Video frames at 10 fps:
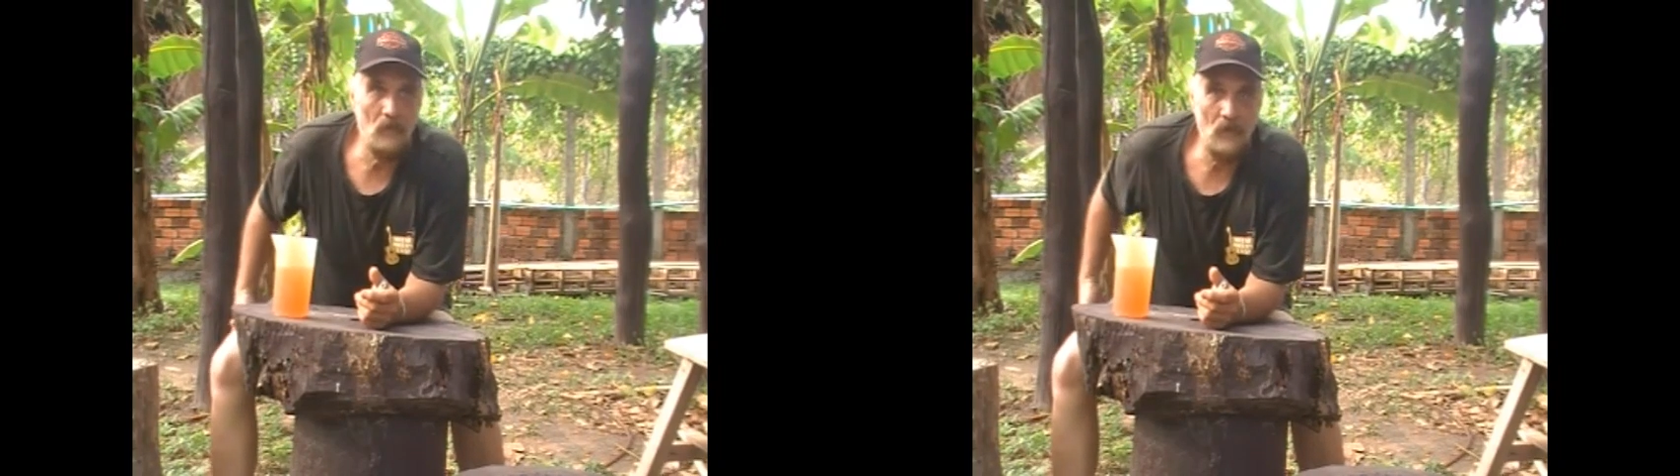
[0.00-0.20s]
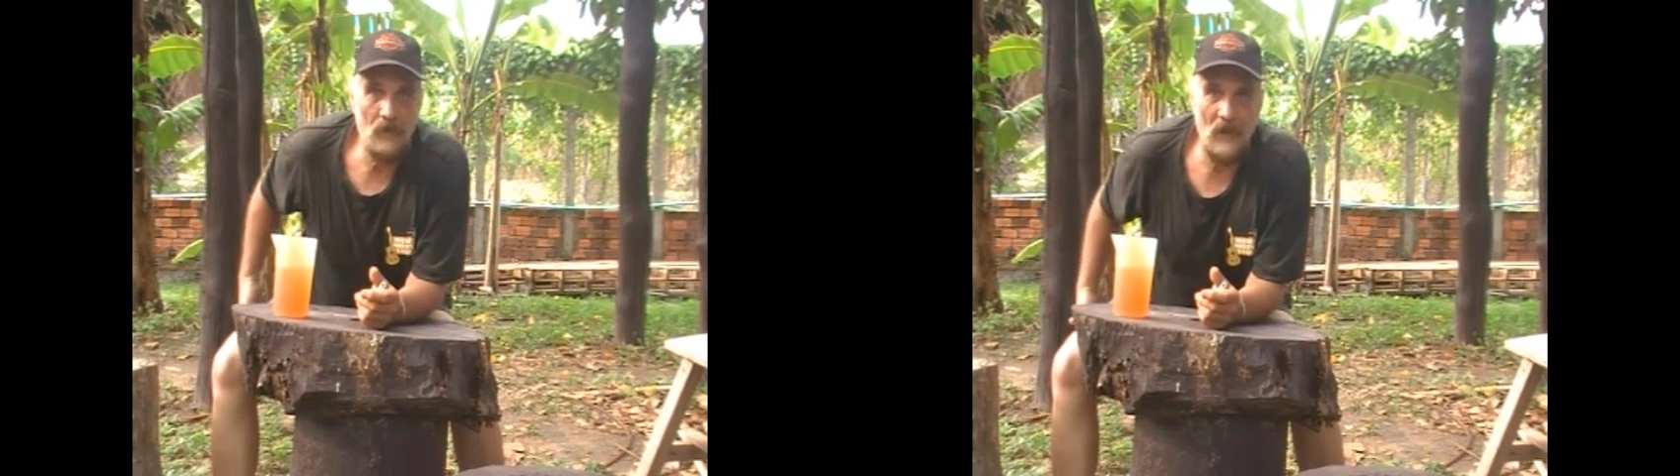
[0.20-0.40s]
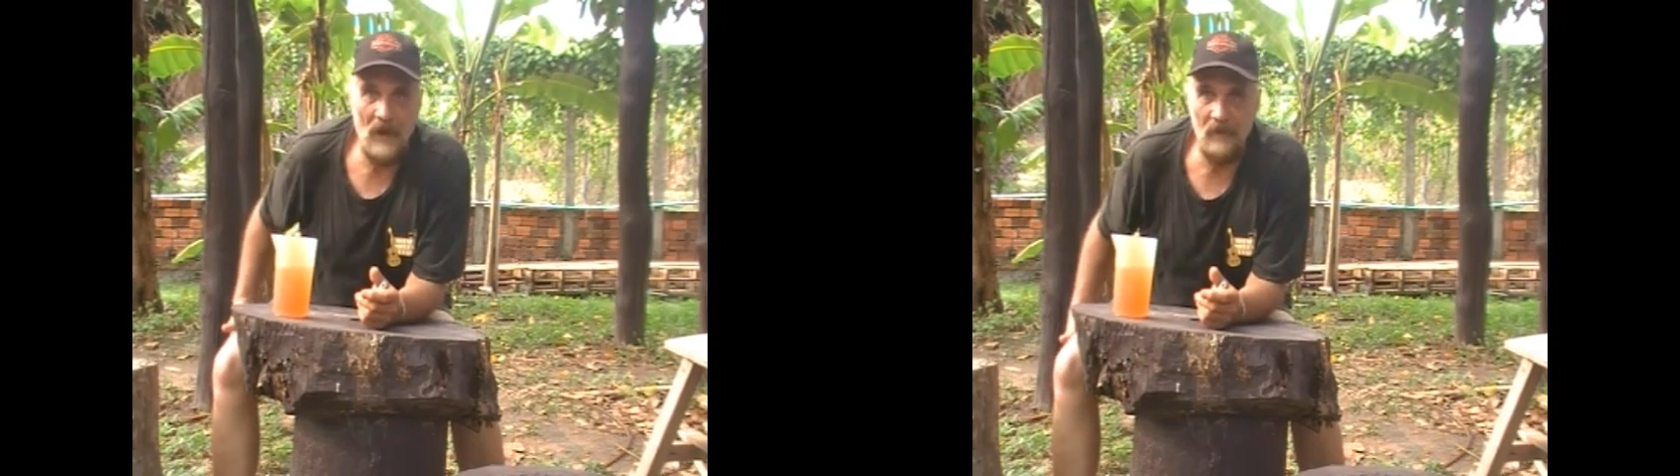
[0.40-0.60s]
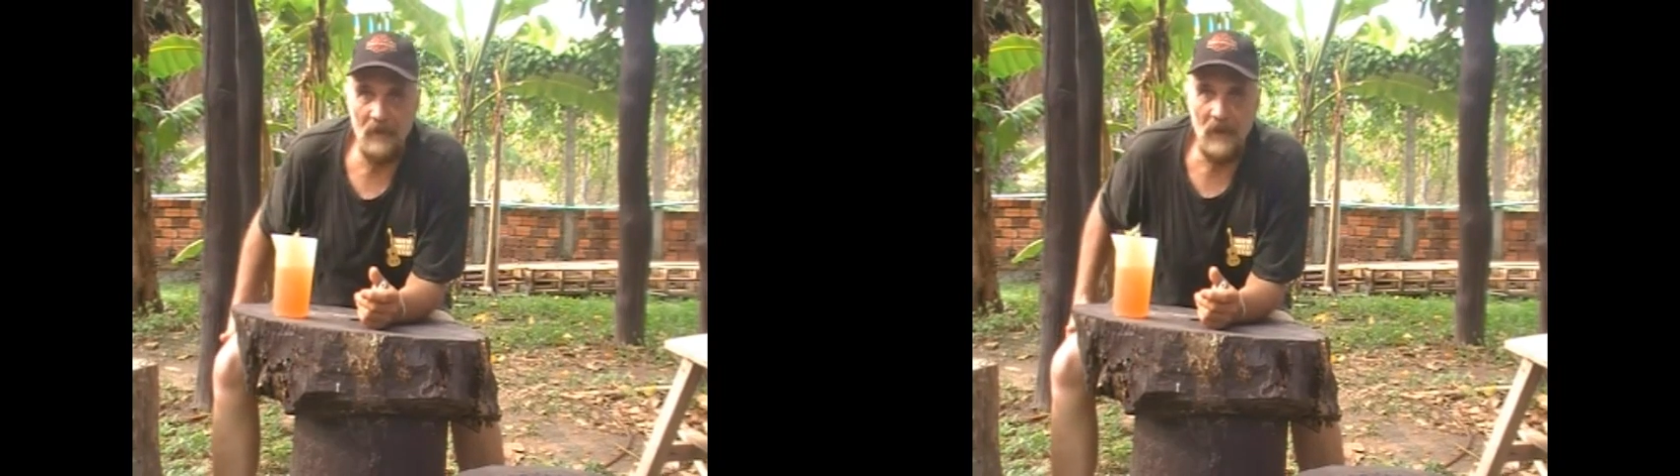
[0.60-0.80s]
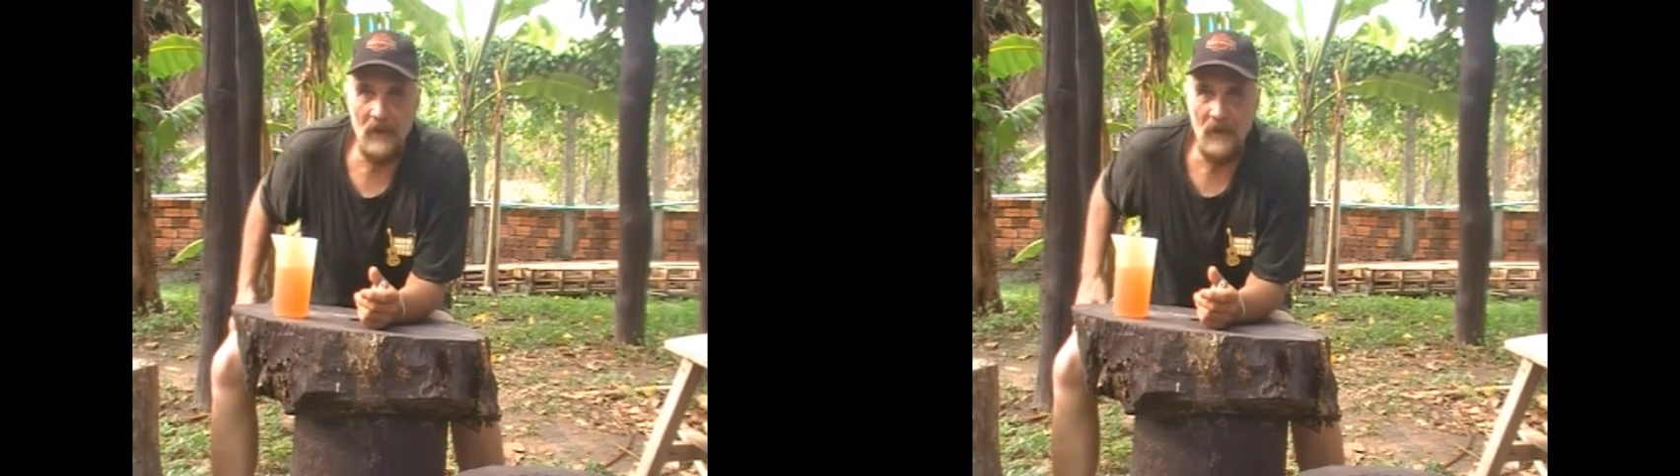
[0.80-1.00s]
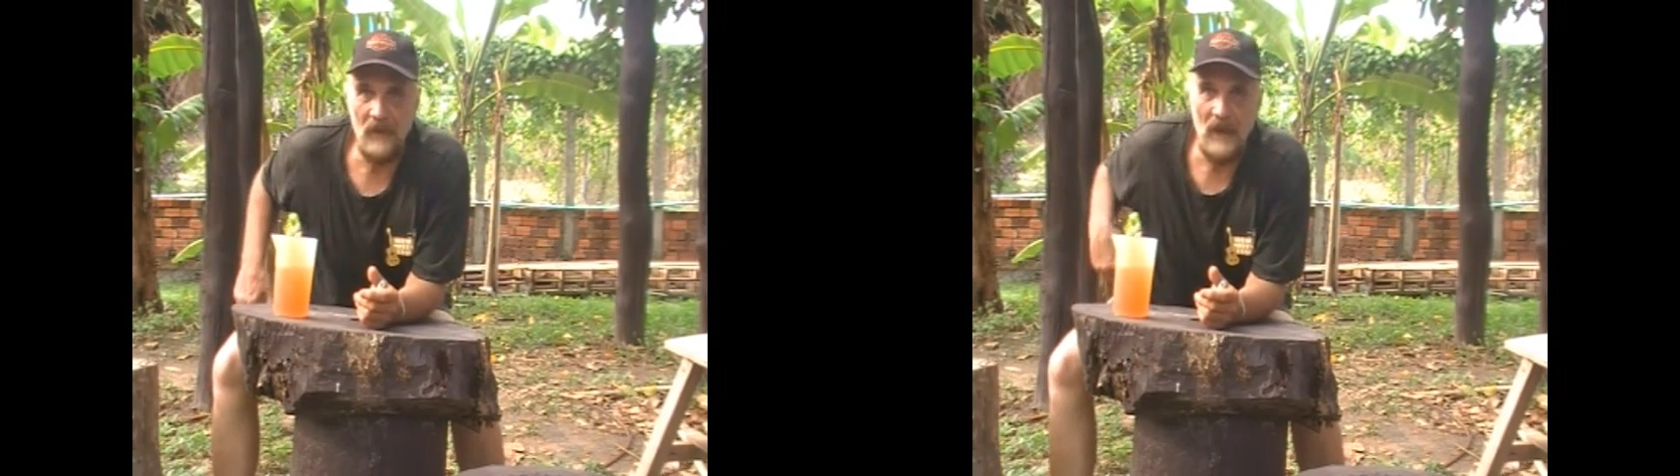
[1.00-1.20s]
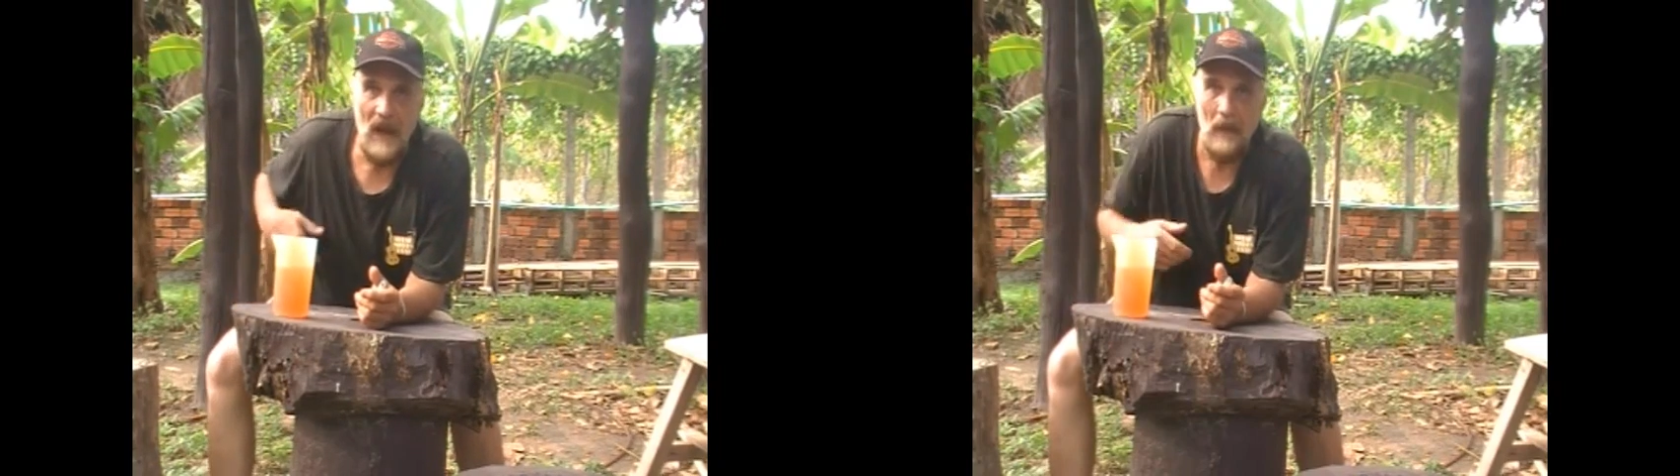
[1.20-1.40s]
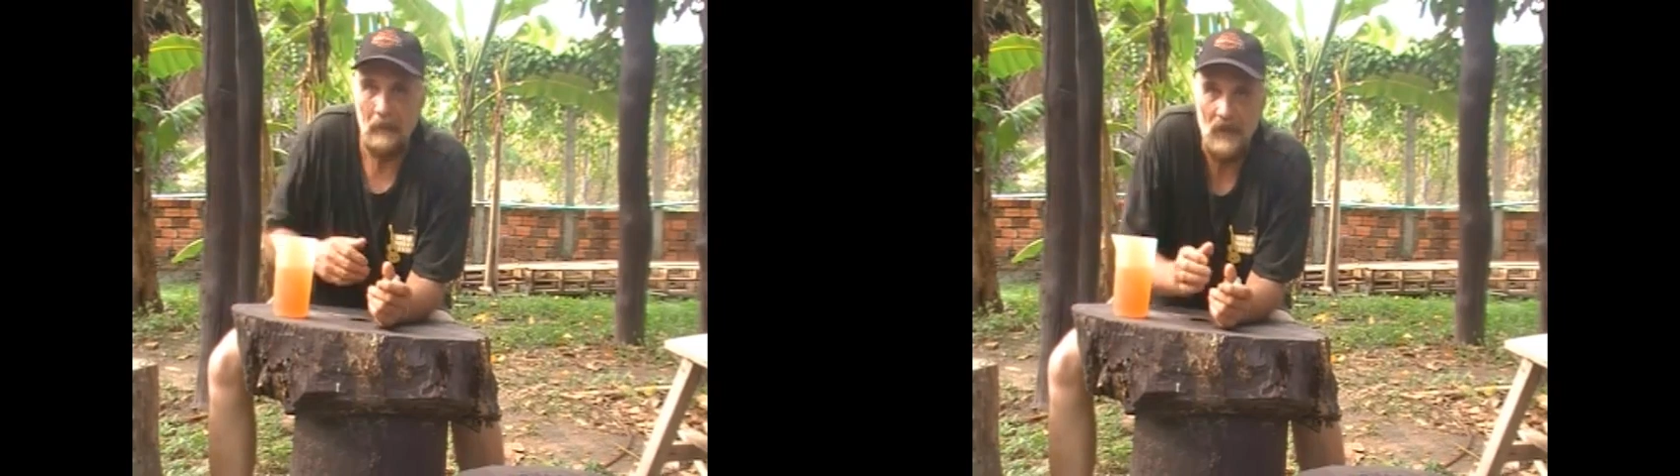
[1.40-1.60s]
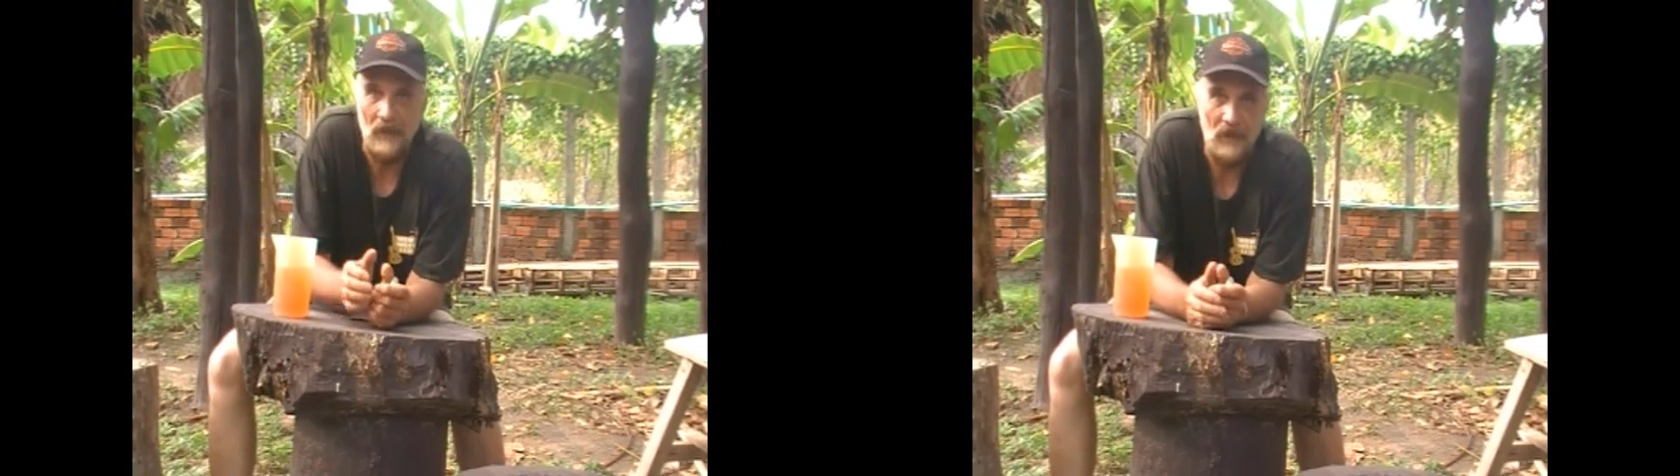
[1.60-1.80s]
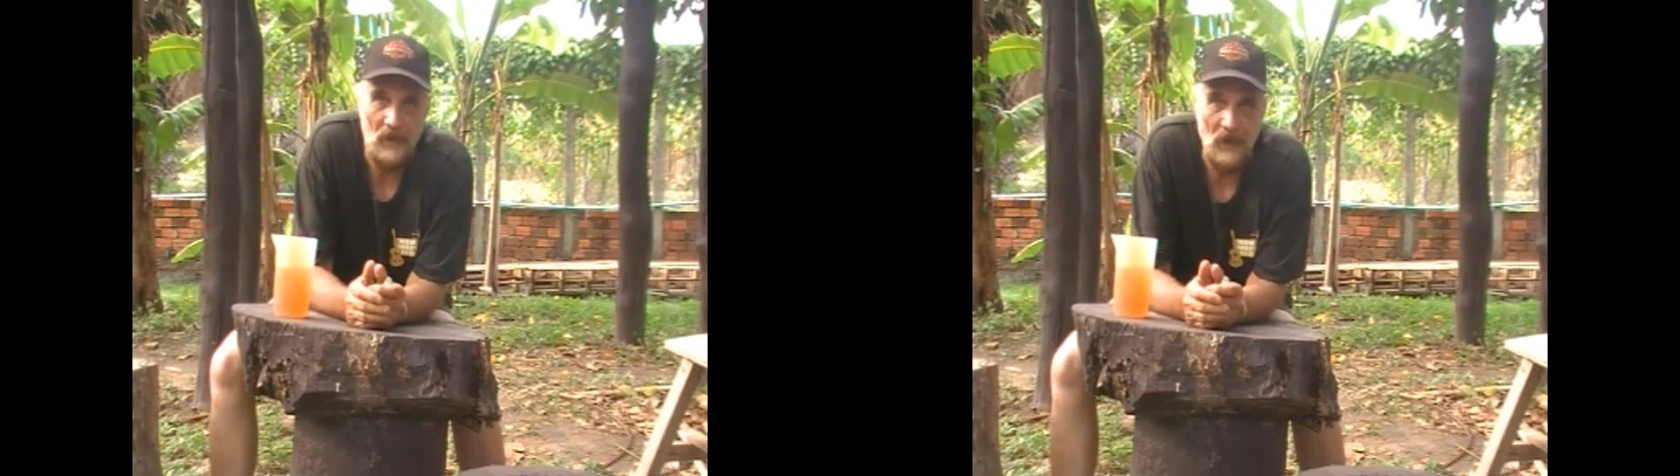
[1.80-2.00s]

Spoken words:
Today a funny thing happened